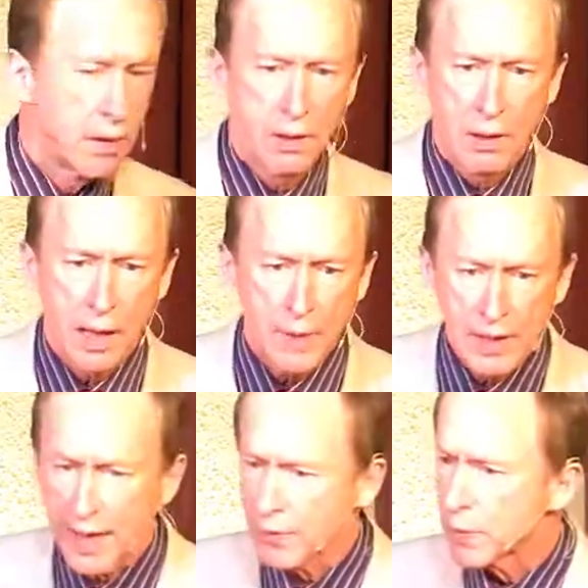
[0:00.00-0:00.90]
How many
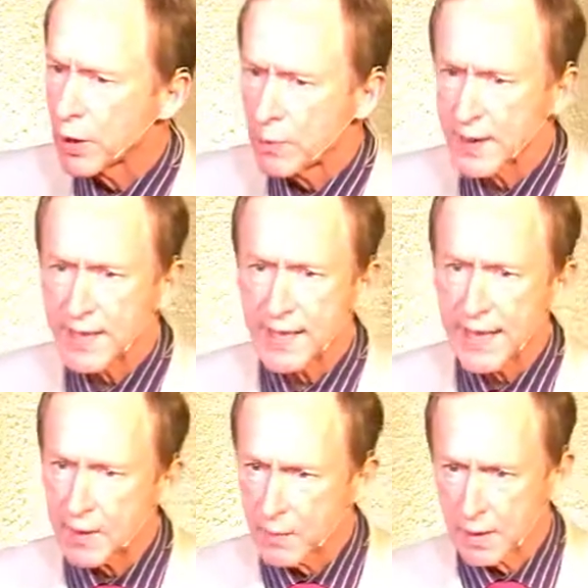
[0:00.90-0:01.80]
have a purpose
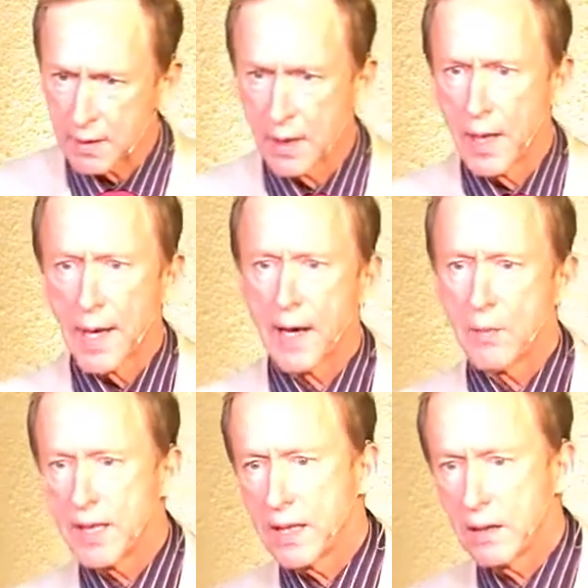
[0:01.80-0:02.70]
statement? How
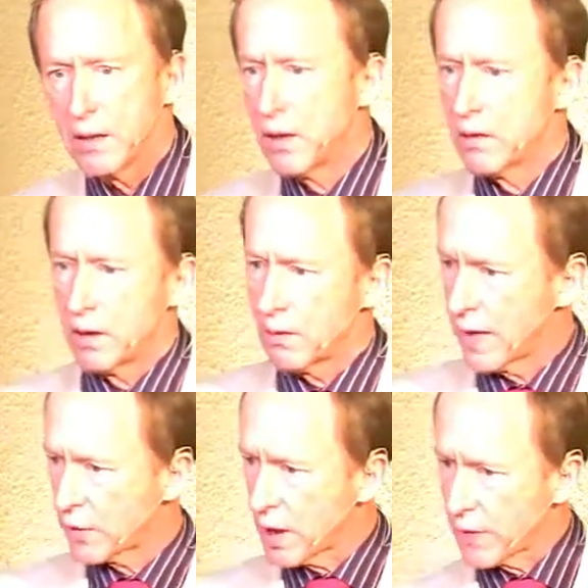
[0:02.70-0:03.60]
many you know, have
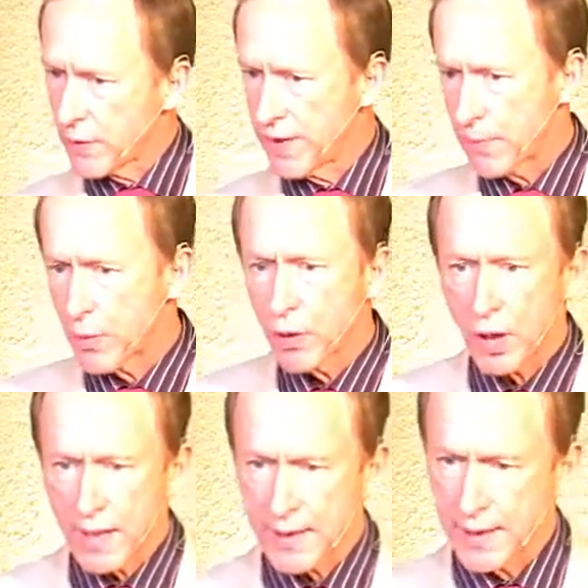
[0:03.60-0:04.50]
gone through that
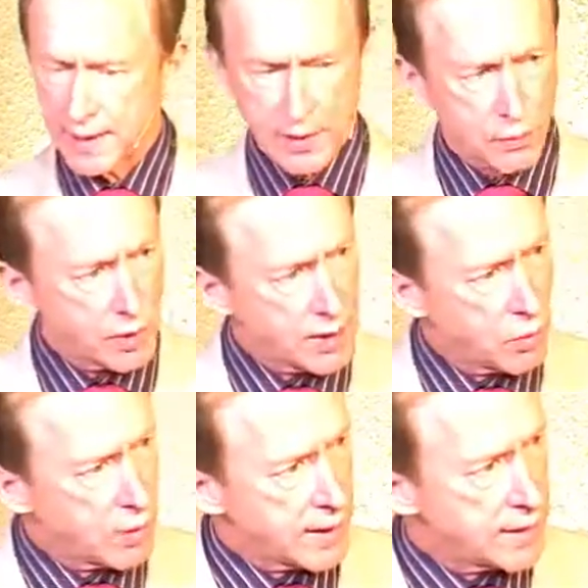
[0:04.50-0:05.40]
process? It's really
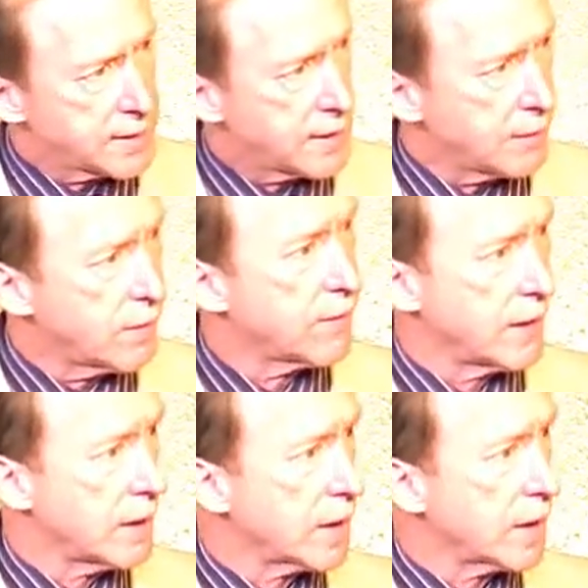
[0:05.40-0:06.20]
quite uh, revealing.